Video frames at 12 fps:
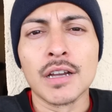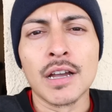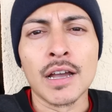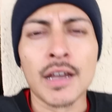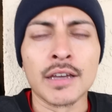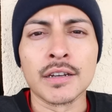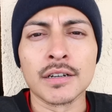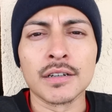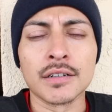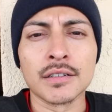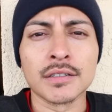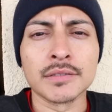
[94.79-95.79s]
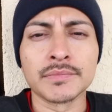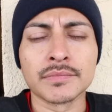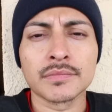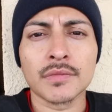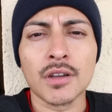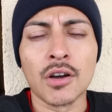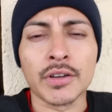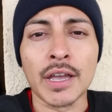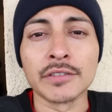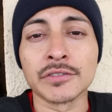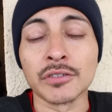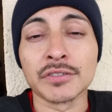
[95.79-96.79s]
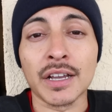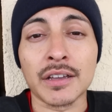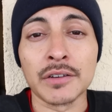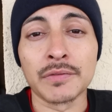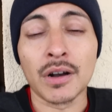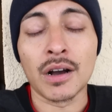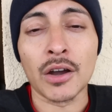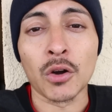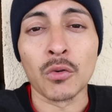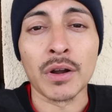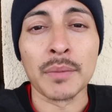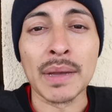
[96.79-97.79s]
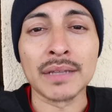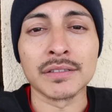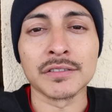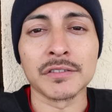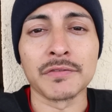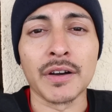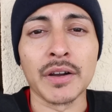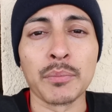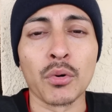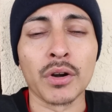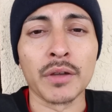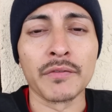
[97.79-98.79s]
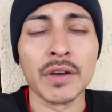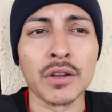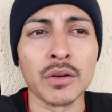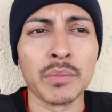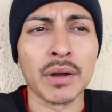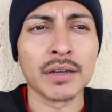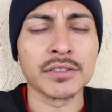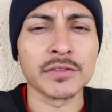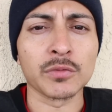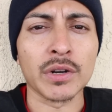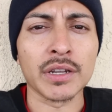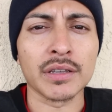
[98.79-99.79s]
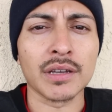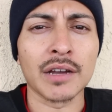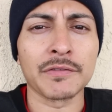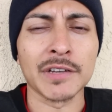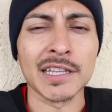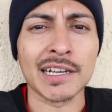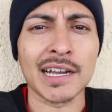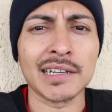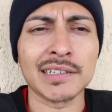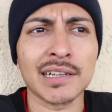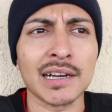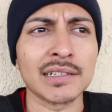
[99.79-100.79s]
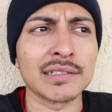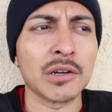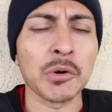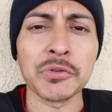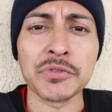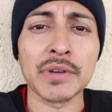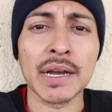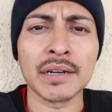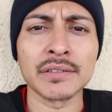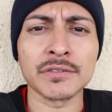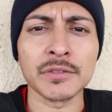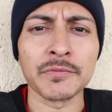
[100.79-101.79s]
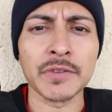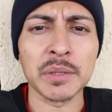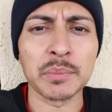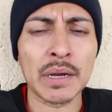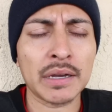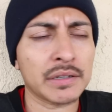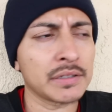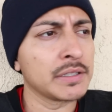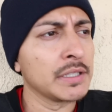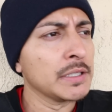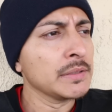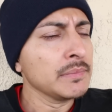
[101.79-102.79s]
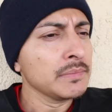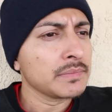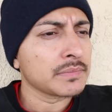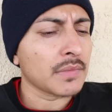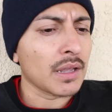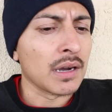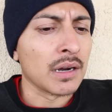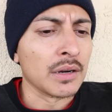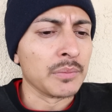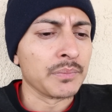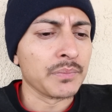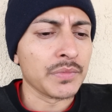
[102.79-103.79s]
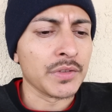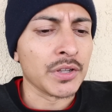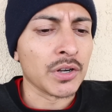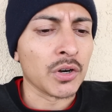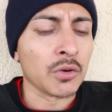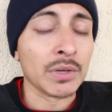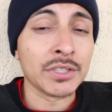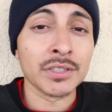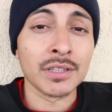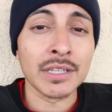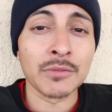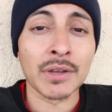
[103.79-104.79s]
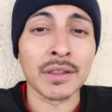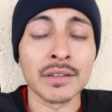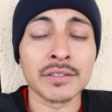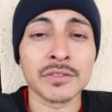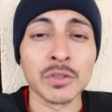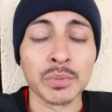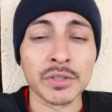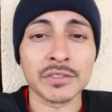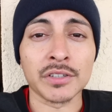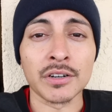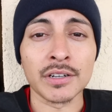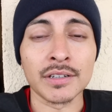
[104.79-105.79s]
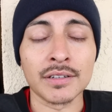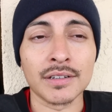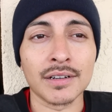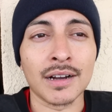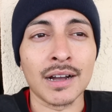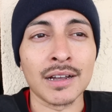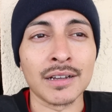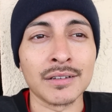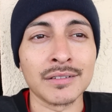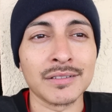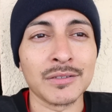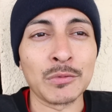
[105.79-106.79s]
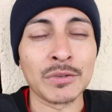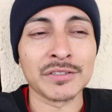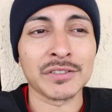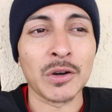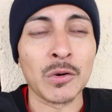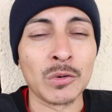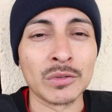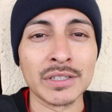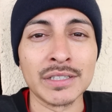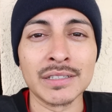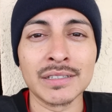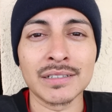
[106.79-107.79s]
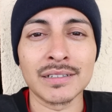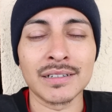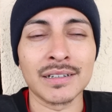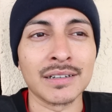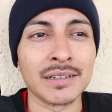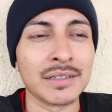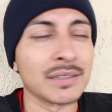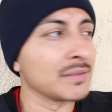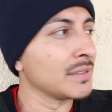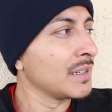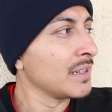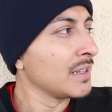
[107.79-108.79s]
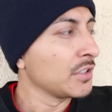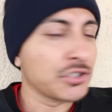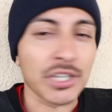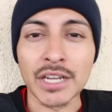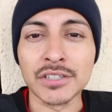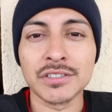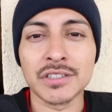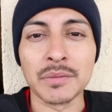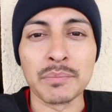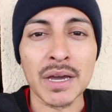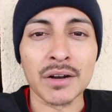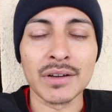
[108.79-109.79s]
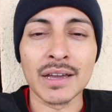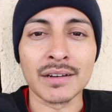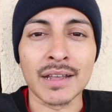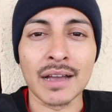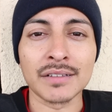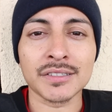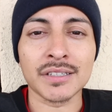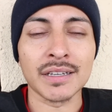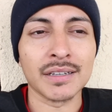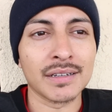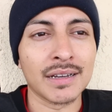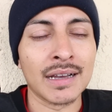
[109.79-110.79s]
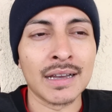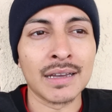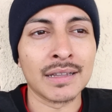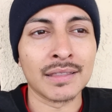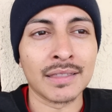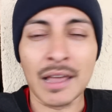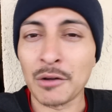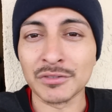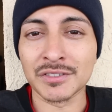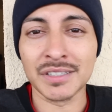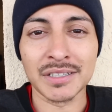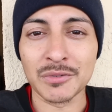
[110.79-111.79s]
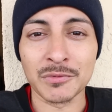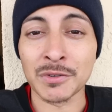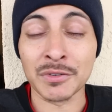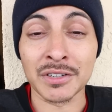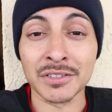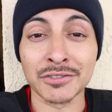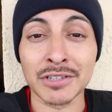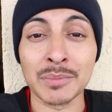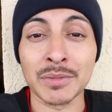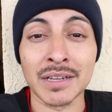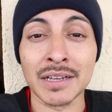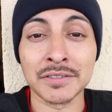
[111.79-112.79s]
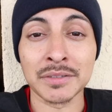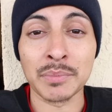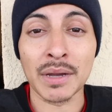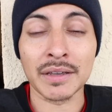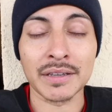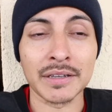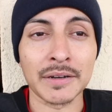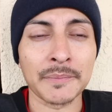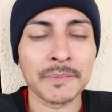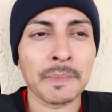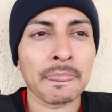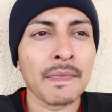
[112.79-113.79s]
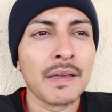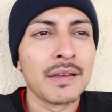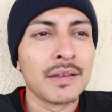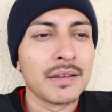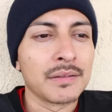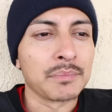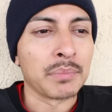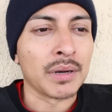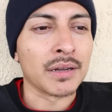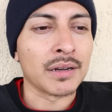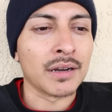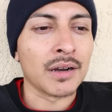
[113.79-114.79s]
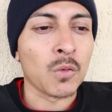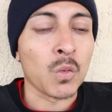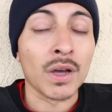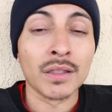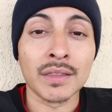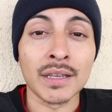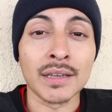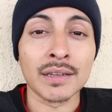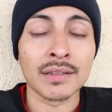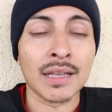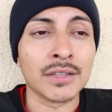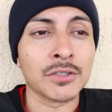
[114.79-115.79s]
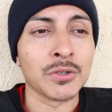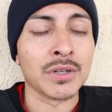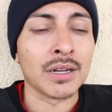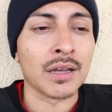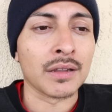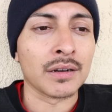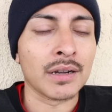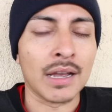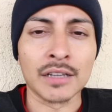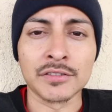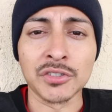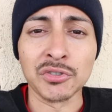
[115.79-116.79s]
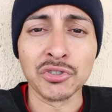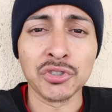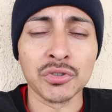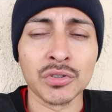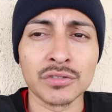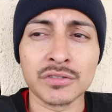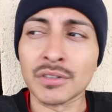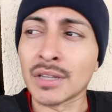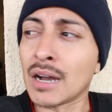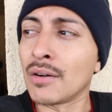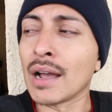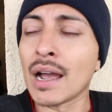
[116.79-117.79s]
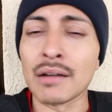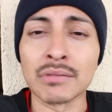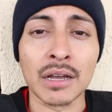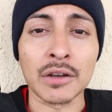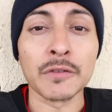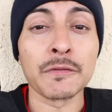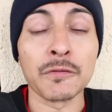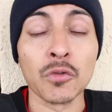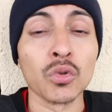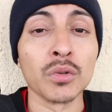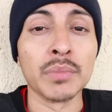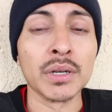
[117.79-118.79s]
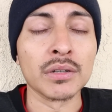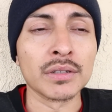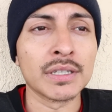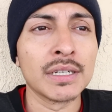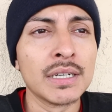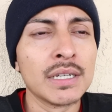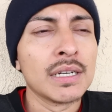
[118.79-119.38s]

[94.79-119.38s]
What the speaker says: And okay, so second of all, I don't want to make this a very boring video, but I feel like I kind of owe you guys some feedback. You know, originally when this super started, I was only gonna change the metal head gasket and that was it. We were gonna drop the engine back in, but one thing led to another as usual, so now I have like a full build.